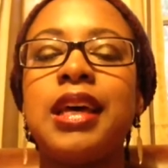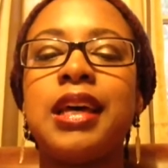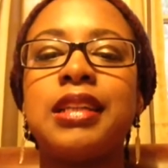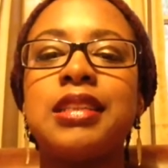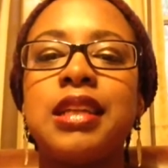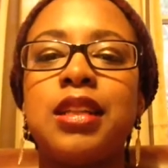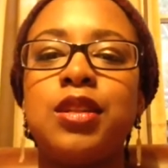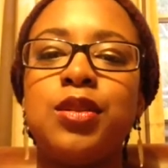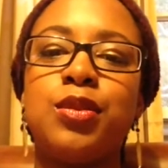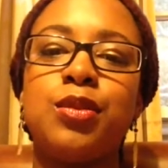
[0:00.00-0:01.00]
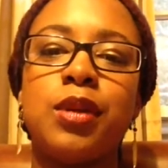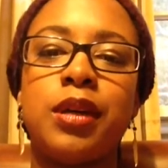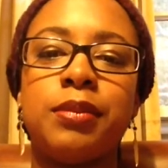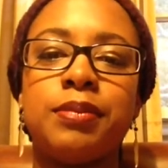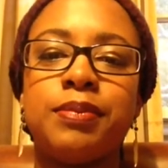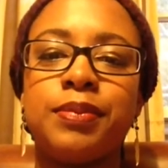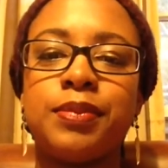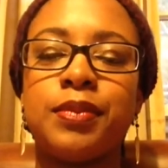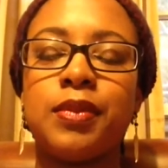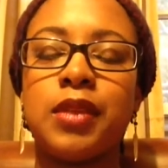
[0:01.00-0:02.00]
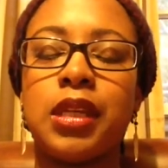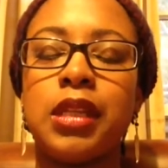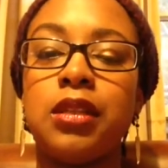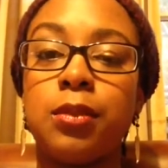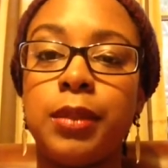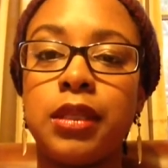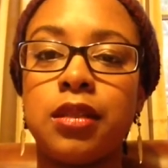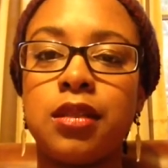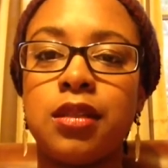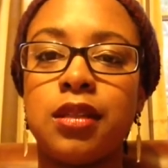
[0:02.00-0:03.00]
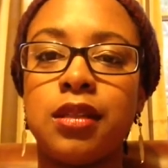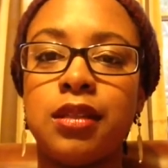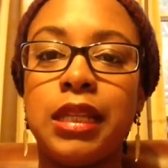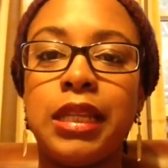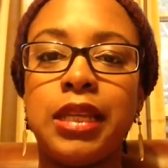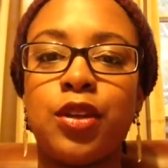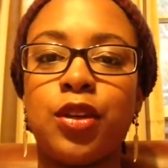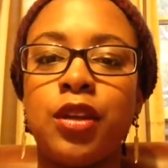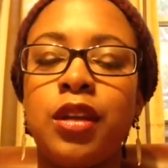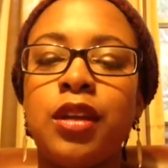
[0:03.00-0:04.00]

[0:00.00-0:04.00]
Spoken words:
I'll tell you a little bit later.